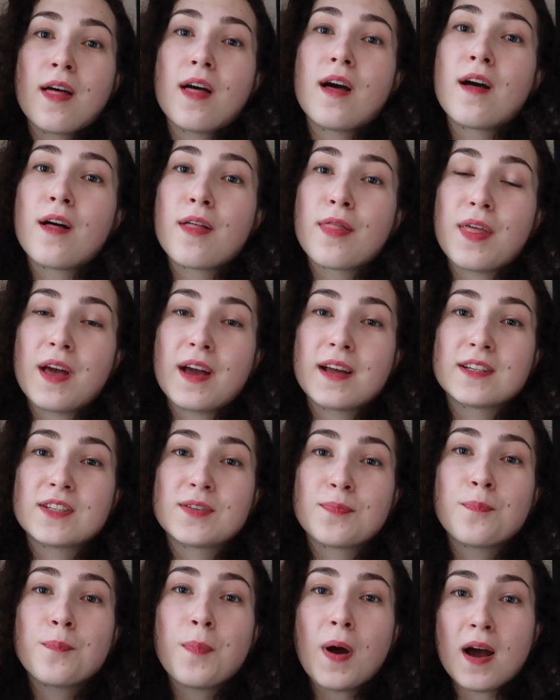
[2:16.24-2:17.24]

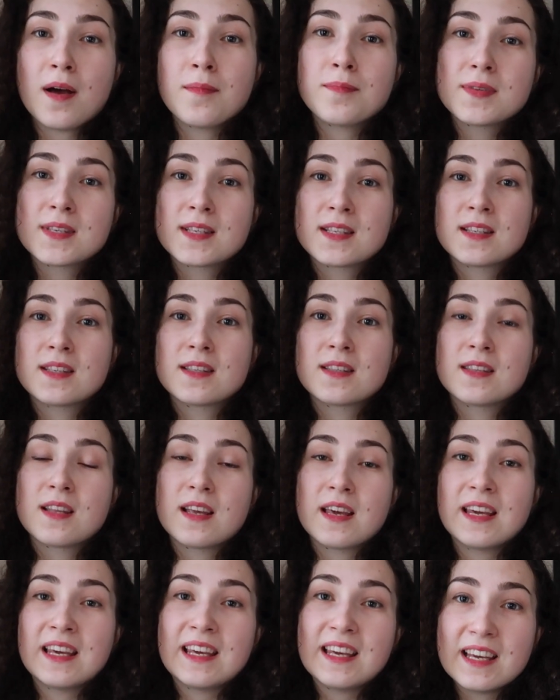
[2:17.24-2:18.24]
that pumps
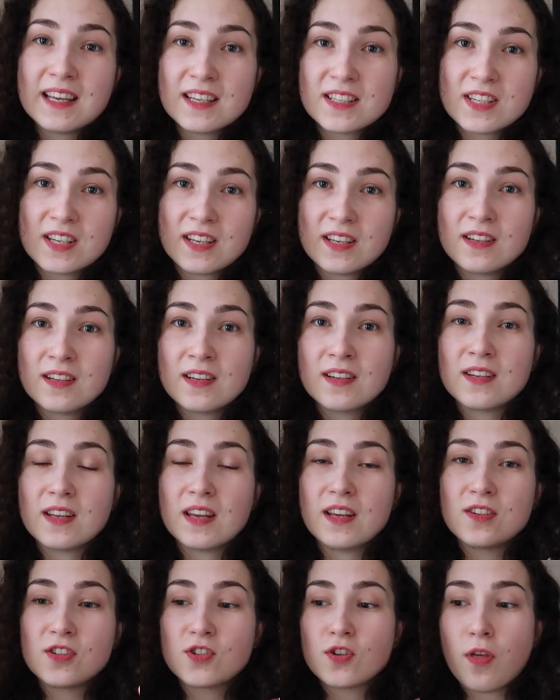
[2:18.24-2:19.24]
the heating
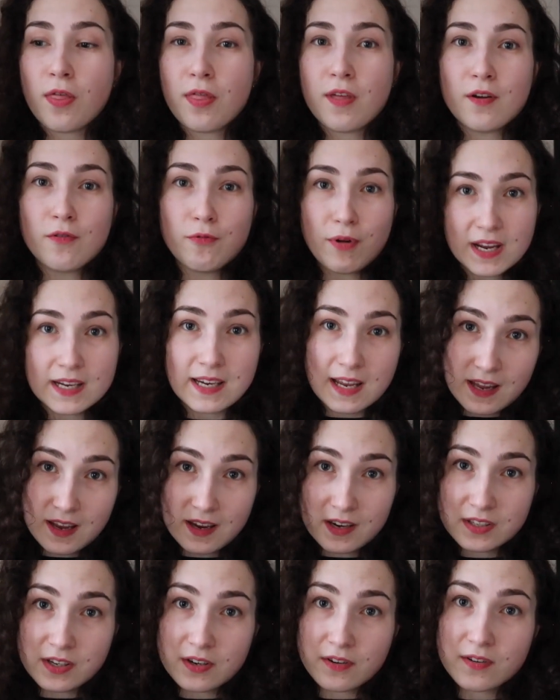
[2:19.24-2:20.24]
into the
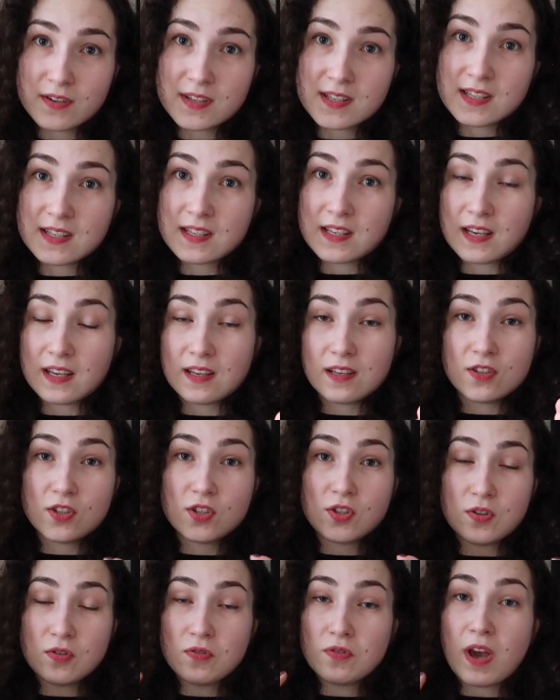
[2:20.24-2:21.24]
radiators
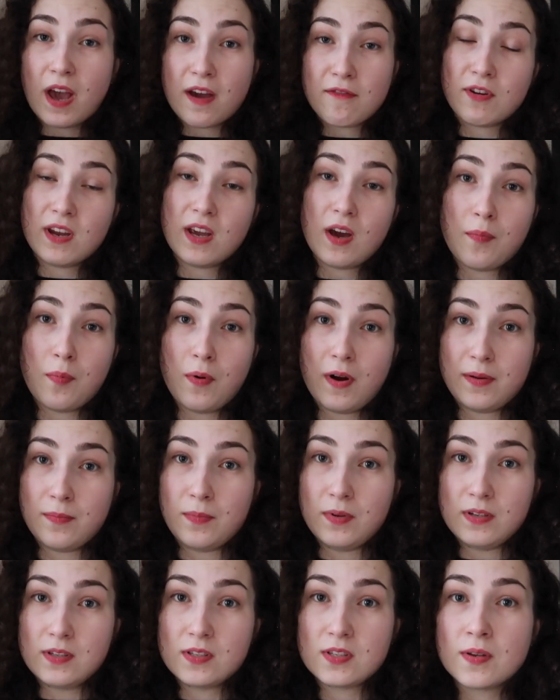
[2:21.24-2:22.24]
to every
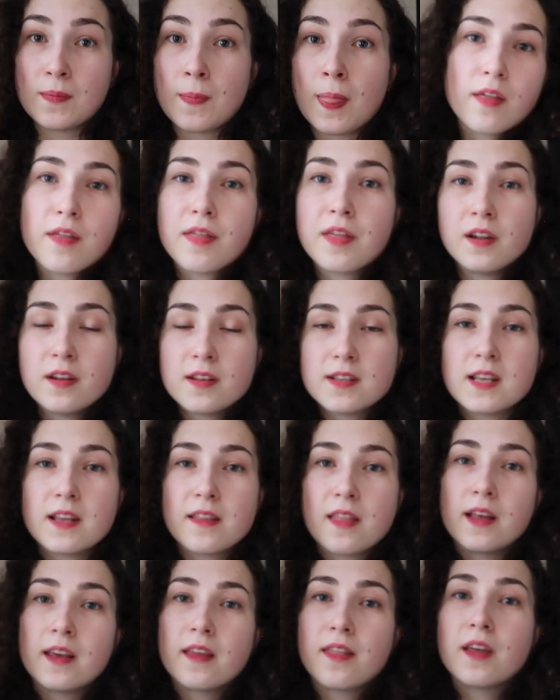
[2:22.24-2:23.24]
apartment. The thing is
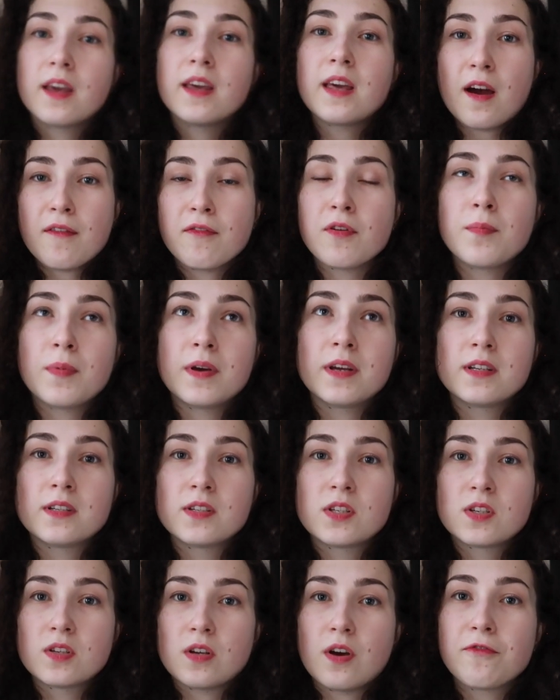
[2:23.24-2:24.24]
that the
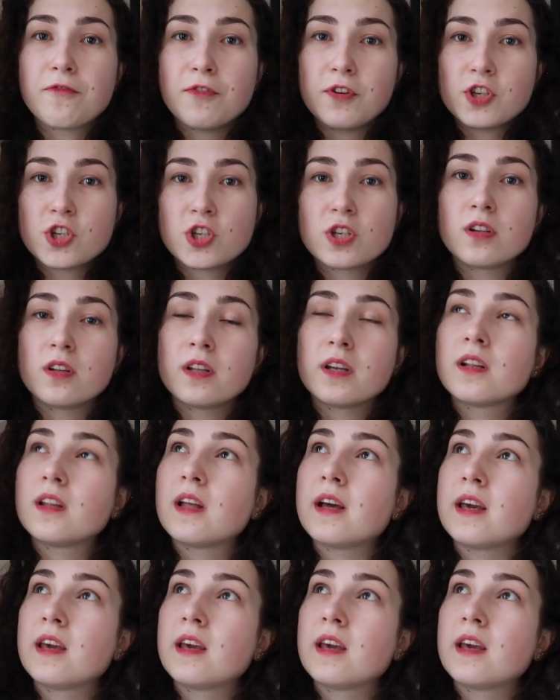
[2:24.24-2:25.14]
government officially